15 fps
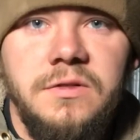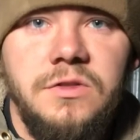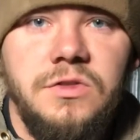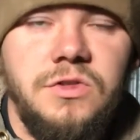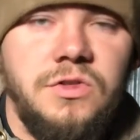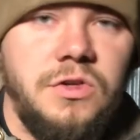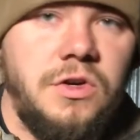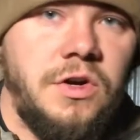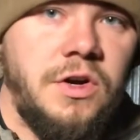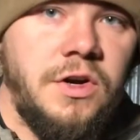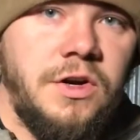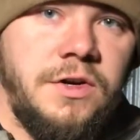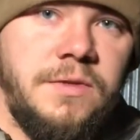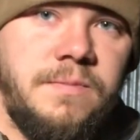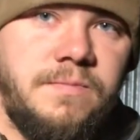
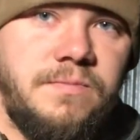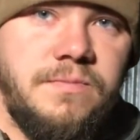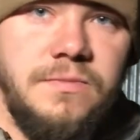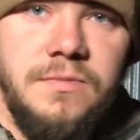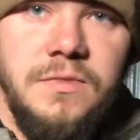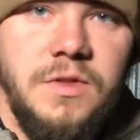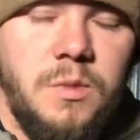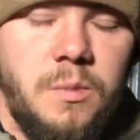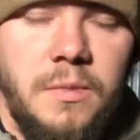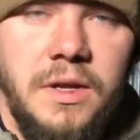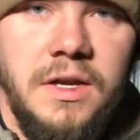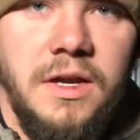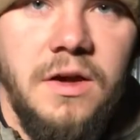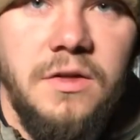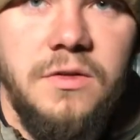sugar. There are
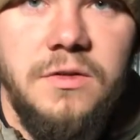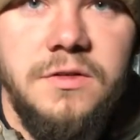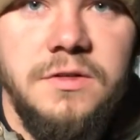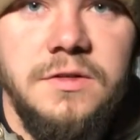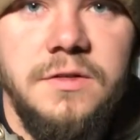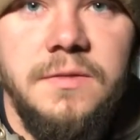many others.